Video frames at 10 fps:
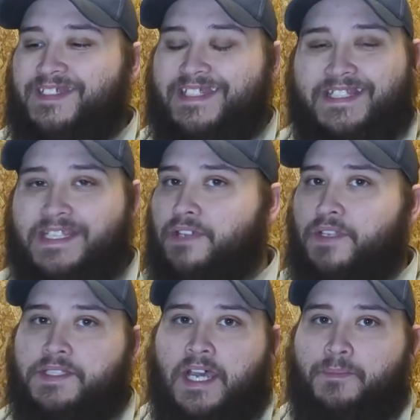Didn't sound
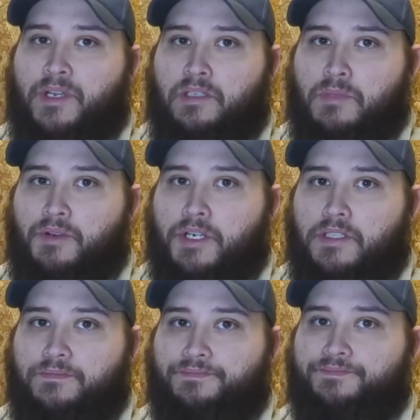like top end of the
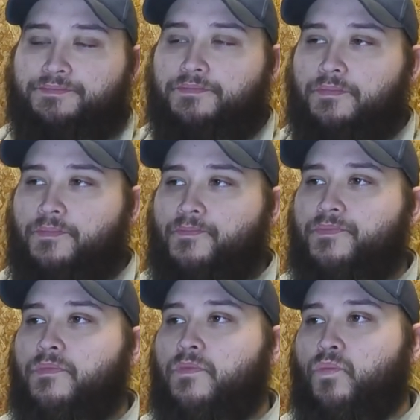motor.
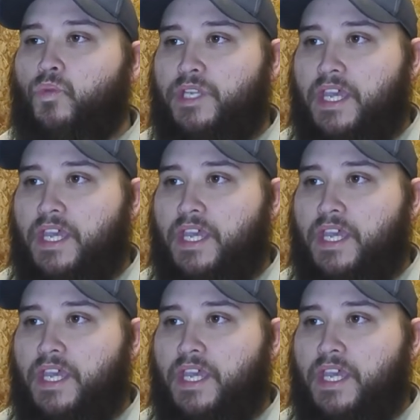We